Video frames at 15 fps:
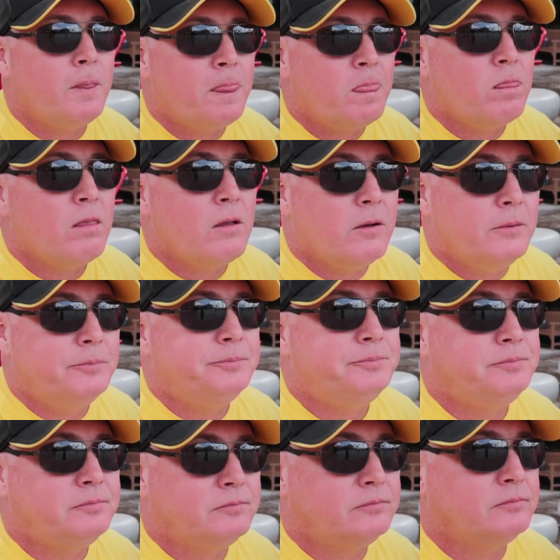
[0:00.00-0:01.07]

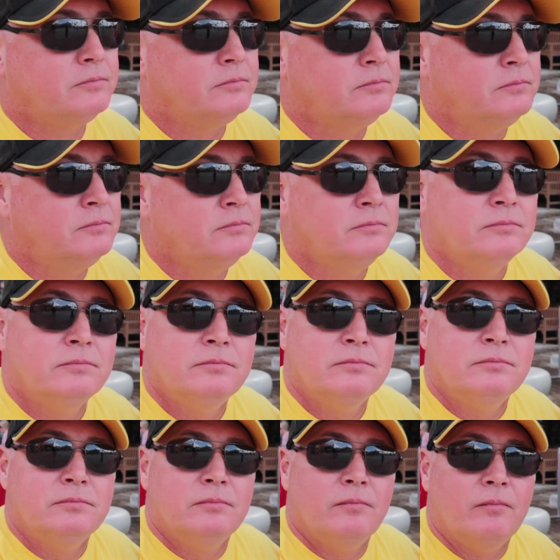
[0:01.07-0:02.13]

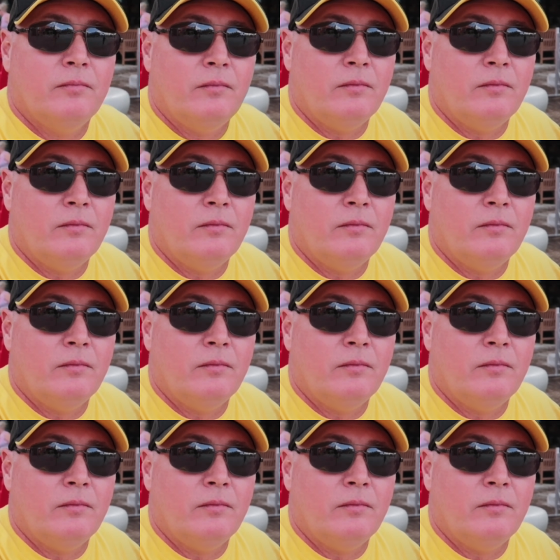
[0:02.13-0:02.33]
No words are spoken by the person on screen.